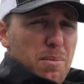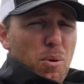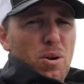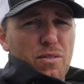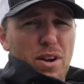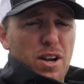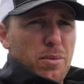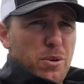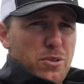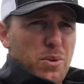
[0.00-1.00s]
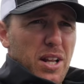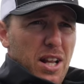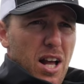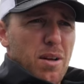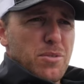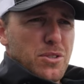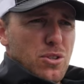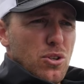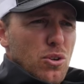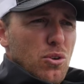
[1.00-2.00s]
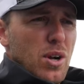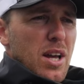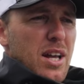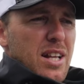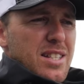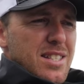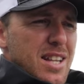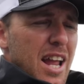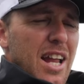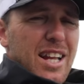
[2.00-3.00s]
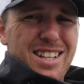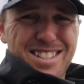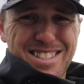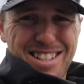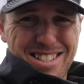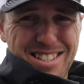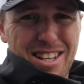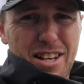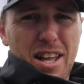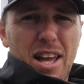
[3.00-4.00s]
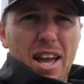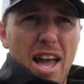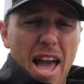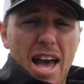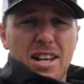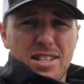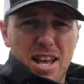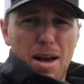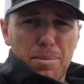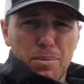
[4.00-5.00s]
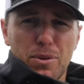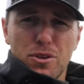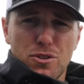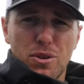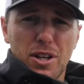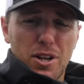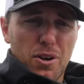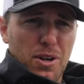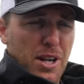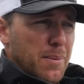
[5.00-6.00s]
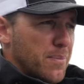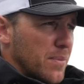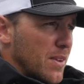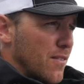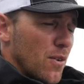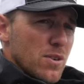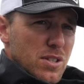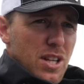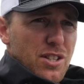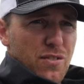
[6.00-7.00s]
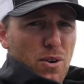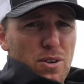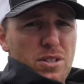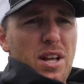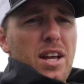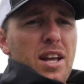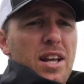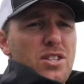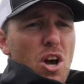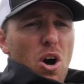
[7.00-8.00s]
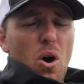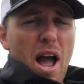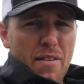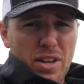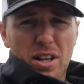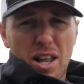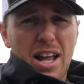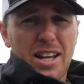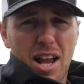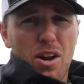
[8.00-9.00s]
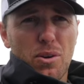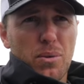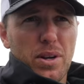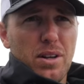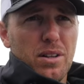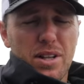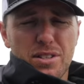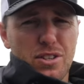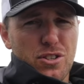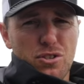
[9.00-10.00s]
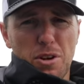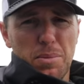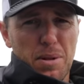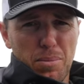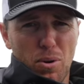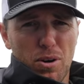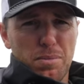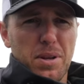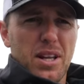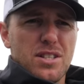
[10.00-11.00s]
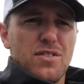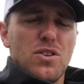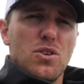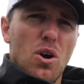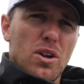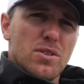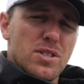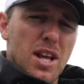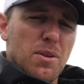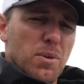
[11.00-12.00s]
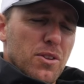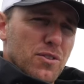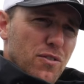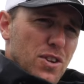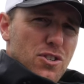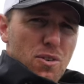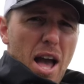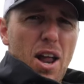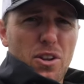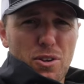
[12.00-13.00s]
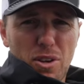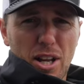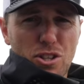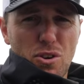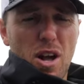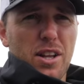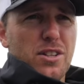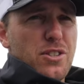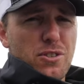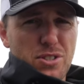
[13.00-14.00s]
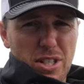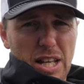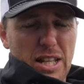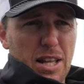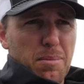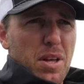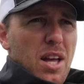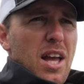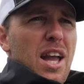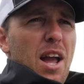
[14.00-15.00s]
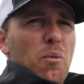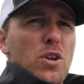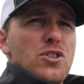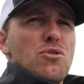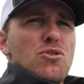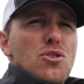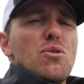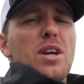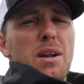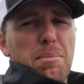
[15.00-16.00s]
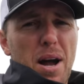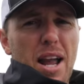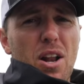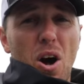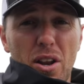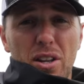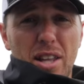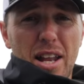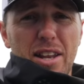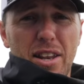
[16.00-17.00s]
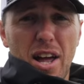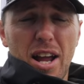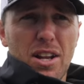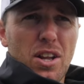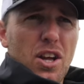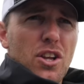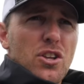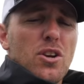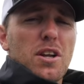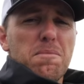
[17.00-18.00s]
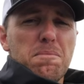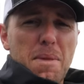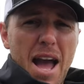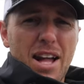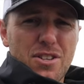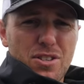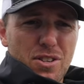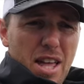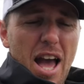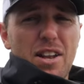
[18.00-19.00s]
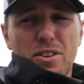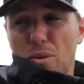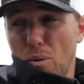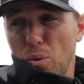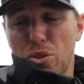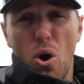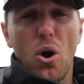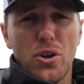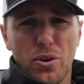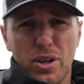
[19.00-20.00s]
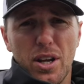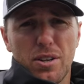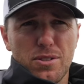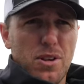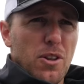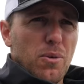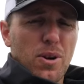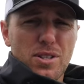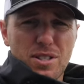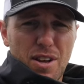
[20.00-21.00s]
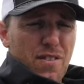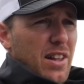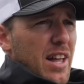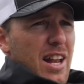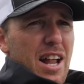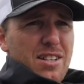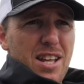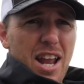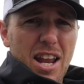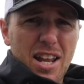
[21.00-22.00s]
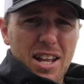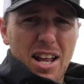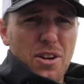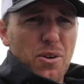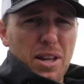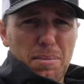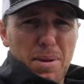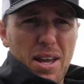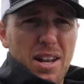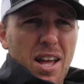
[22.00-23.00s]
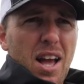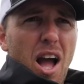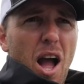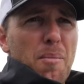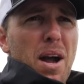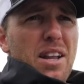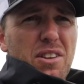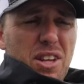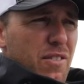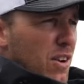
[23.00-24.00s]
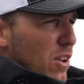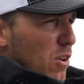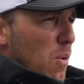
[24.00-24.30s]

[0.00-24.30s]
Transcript: important variables when it comes to staying consistent at depth when you're trolling kokanee. First things first is having a line counter reel is extremely important, because if you don't understand where those fish are at on your electronics and you're seeing them, and once you do get a bite on a leaded line, you can match that with all your gear. So in other words, if I let it out to 80 and I don't get bit, I might give it a little